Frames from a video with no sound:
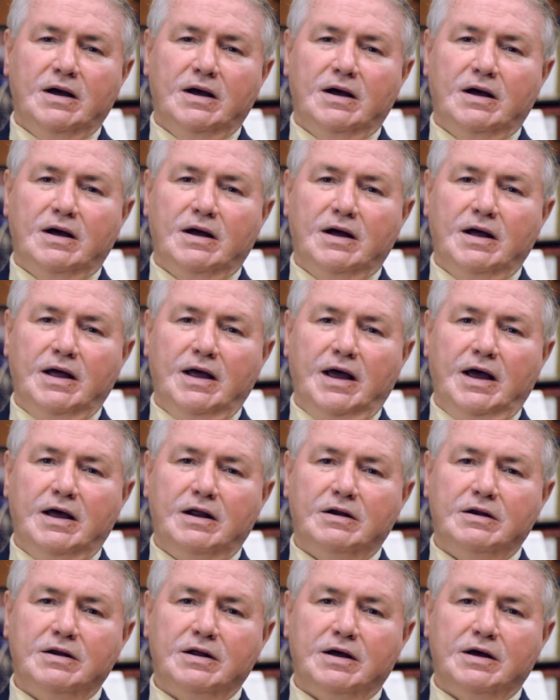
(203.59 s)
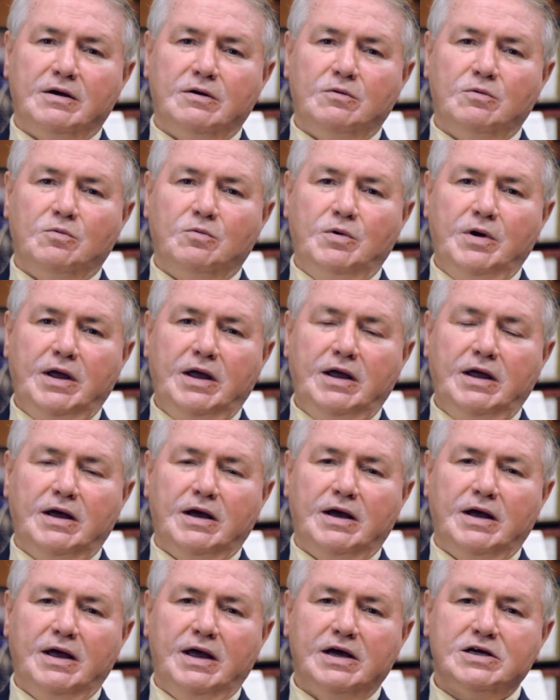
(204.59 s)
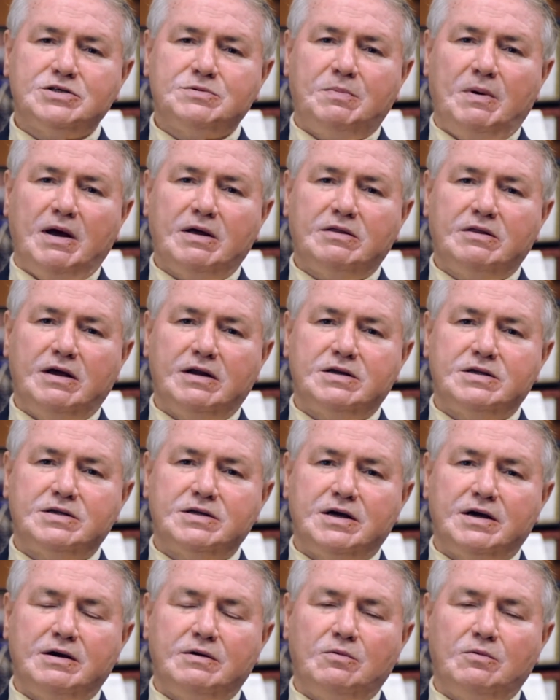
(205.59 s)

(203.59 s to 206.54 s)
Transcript: and we expect that